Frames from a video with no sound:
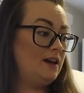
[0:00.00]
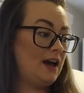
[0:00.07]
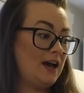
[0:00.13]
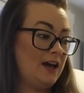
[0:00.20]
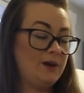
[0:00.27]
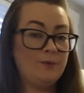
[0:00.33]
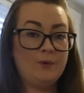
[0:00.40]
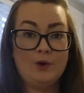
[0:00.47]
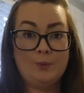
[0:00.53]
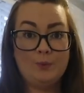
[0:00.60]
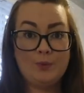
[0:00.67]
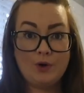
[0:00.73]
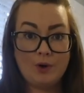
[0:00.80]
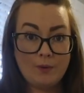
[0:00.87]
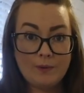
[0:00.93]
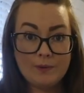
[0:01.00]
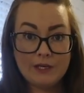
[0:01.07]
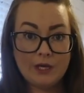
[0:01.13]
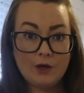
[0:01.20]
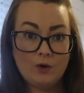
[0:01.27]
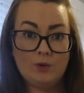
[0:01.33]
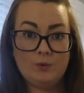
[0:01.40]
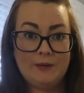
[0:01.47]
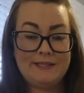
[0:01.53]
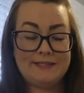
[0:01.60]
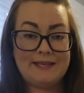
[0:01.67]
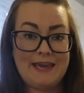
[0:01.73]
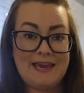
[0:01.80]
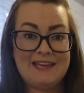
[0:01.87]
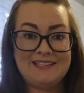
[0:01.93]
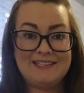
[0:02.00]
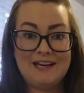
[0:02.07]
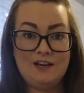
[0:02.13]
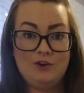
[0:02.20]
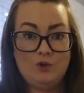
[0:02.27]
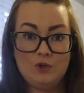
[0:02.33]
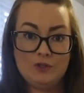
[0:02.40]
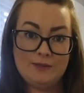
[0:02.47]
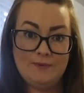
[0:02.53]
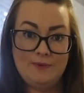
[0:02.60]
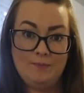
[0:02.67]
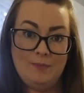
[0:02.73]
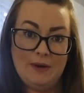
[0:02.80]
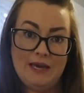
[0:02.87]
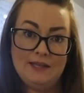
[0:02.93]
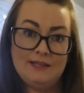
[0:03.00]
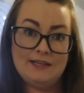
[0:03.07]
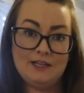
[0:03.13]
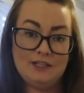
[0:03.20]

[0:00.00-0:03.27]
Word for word: I will probably always get an Ottoman bed.